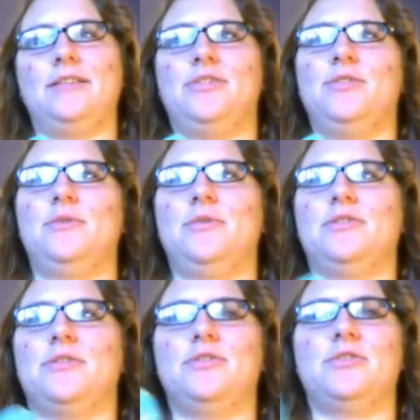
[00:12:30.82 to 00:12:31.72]
I went
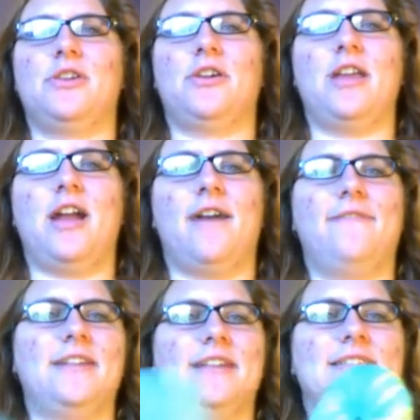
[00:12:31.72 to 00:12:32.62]
to the Social
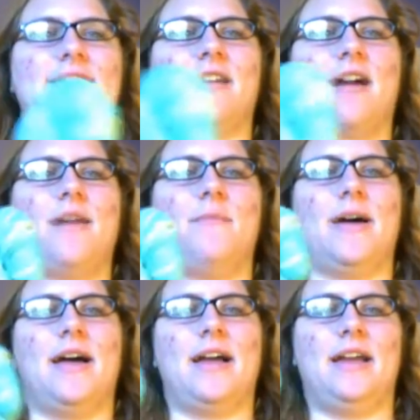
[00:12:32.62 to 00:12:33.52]
Security office,
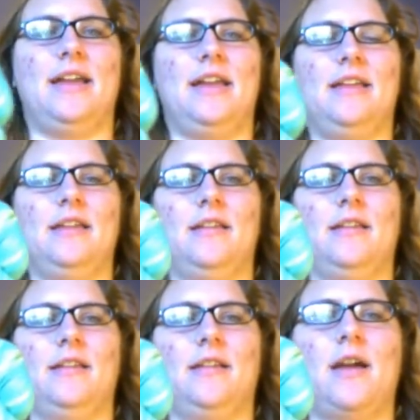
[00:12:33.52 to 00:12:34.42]
got my,
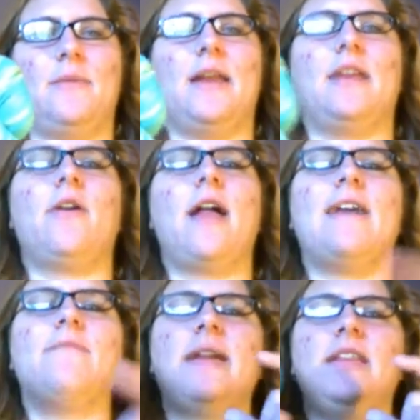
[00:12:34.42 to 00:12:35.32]
I
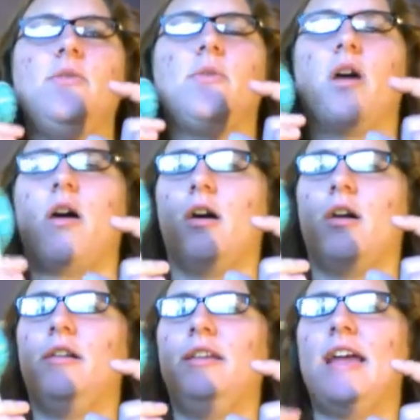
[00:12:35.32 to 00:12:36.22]
don't have my new
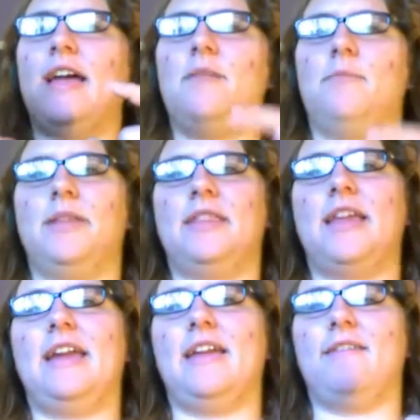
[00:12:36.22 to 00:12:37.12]
card
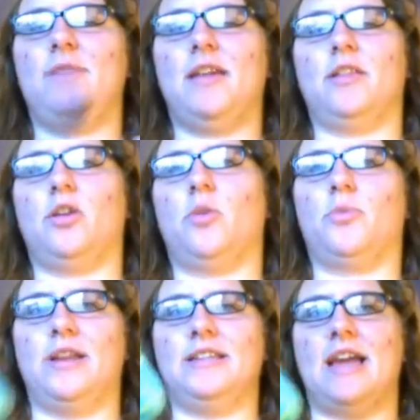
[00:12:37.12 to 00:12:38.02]
yet, but they gave me a
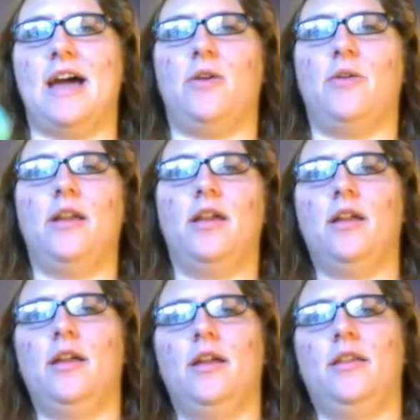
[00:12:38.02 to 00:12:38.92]
little
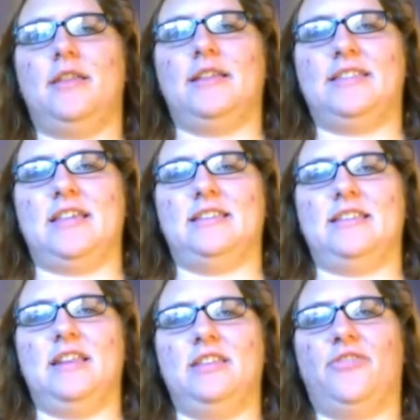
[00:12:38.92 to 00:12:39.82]
printout that
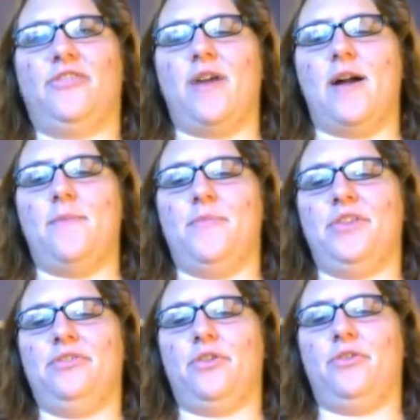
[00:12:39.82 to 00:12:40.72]
says that it's
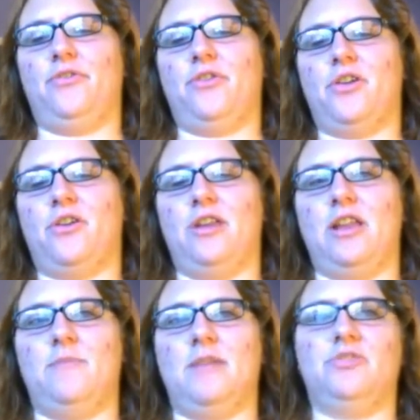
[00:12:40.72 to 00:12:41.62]
from the Social
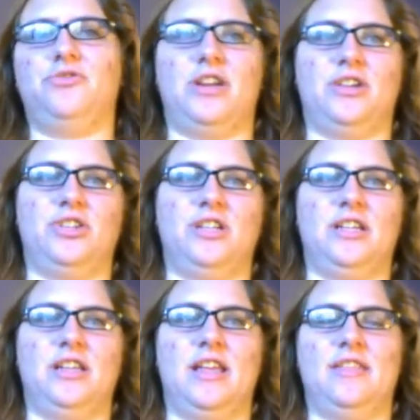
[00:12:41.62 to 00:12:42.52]
Security
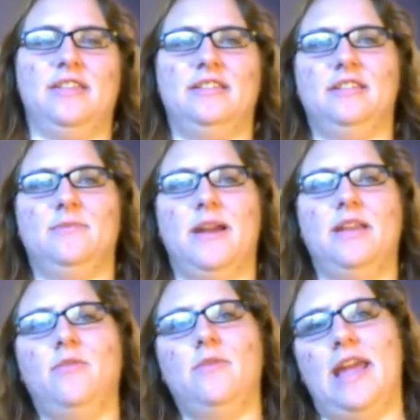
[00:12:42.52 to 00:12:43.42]
Administration, and this
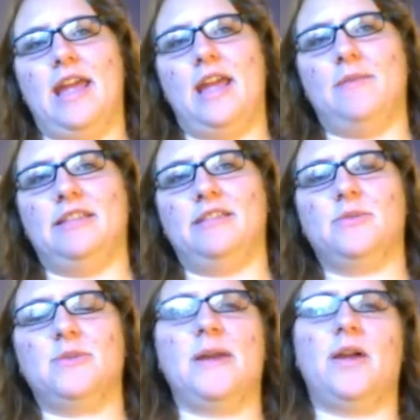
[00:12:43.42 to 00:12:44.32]
is my new name,
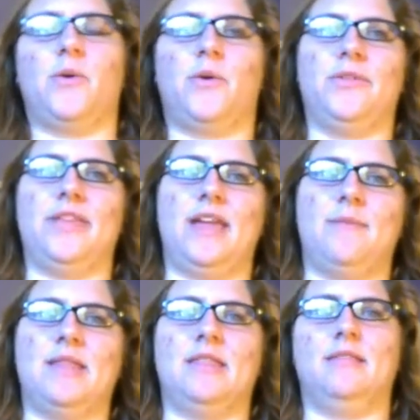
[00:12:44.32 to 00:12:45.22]
and this was my
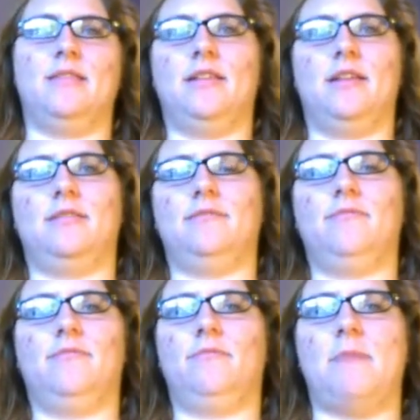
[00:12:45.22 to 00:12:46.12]
old name, and
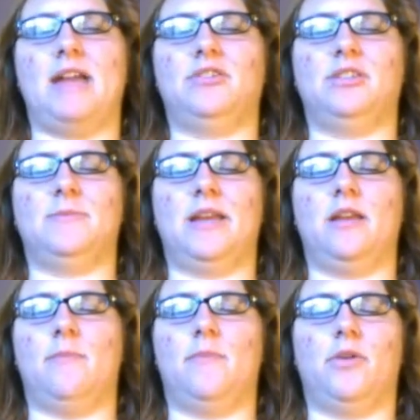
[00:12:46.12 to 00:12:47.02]
it
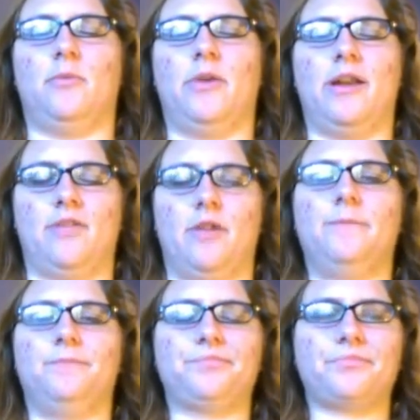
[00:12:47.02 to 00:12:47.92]
matches my number,
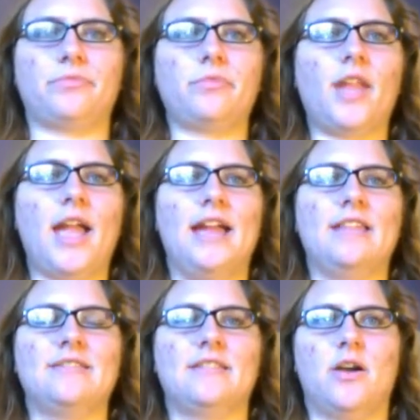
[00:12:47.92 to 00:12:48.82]
whatever.
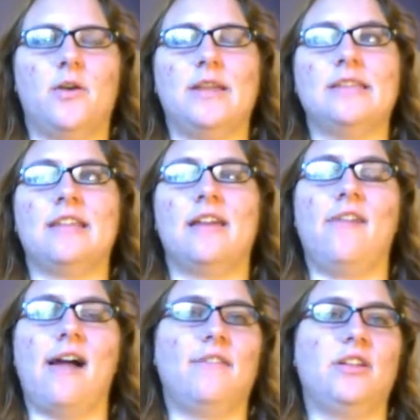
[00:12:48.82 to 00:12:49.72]
And so
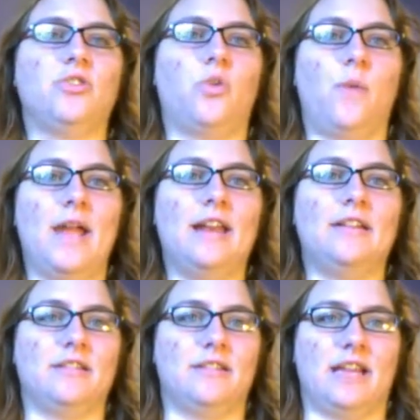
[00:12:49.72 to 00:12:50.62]
instead of having to
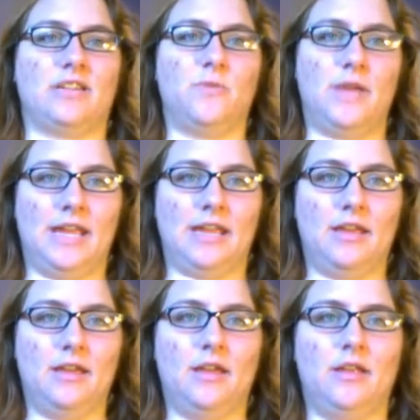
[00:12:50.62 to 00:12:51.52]
wait until next
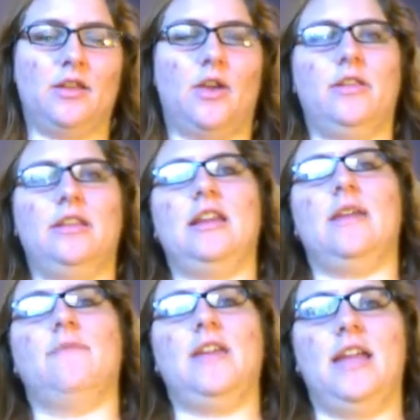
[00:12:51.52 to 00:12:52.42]
week to
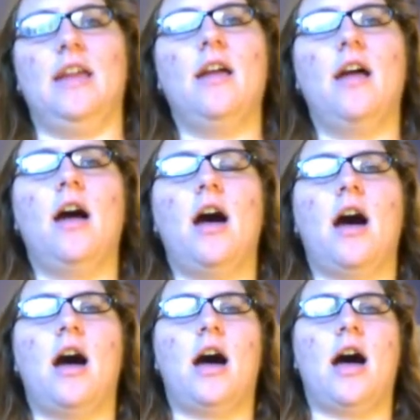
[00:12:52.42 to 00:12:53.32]
go to the DMV,
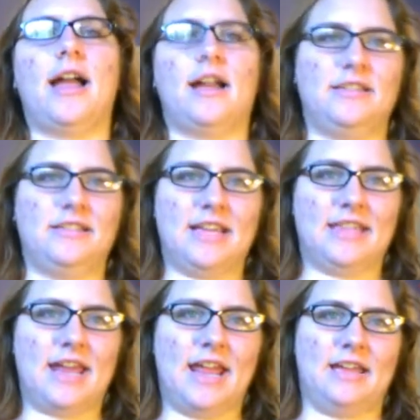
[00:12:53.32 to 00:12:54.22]
I
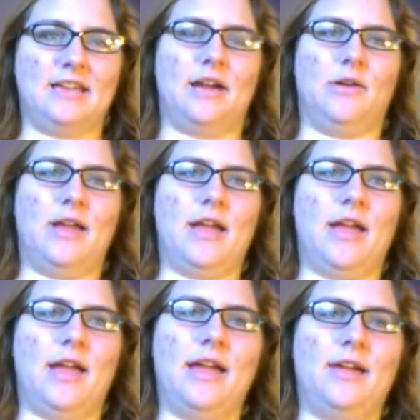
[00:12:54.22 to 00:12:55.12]
got to take that
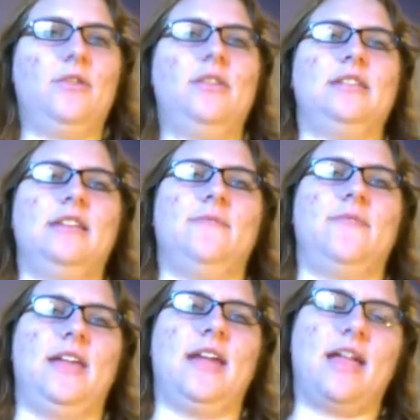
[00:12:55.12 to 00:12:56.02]
handout and go to
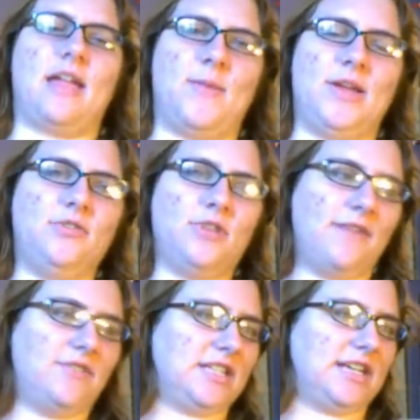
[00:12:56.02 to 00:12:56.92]
the DMV and get
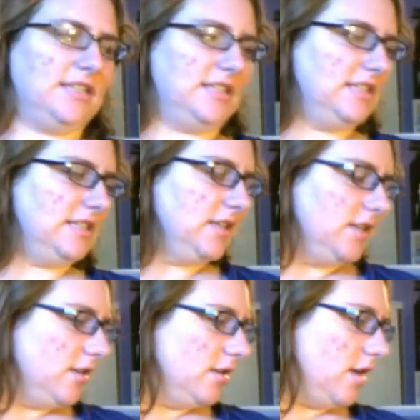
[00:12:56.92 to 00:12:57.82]
my new driver's
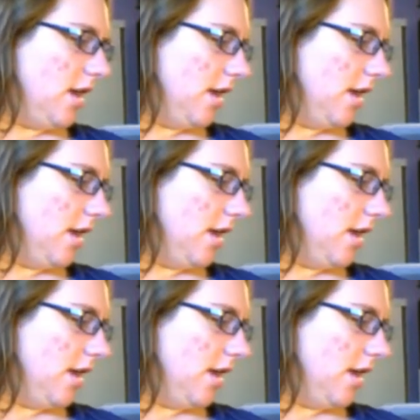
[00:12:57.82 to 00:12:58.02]
license,